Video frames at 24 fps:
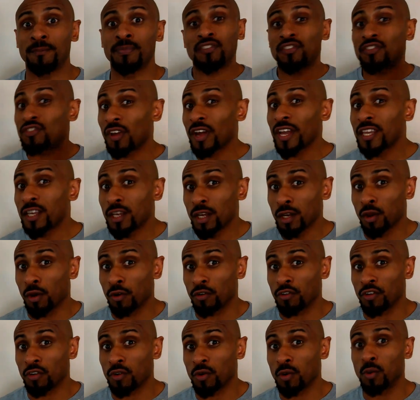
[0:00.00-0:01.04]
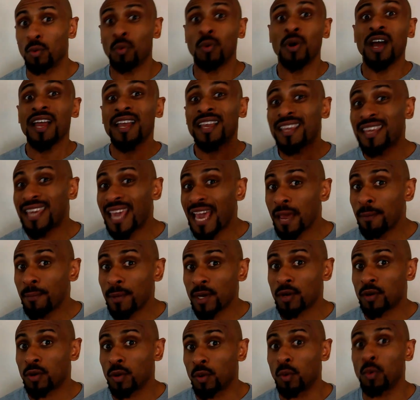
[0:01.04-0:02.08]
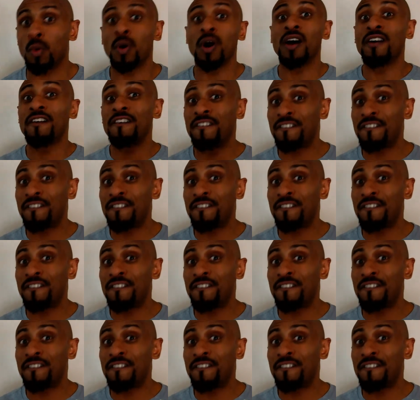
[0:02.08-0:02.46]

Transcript: Psychological, chemical,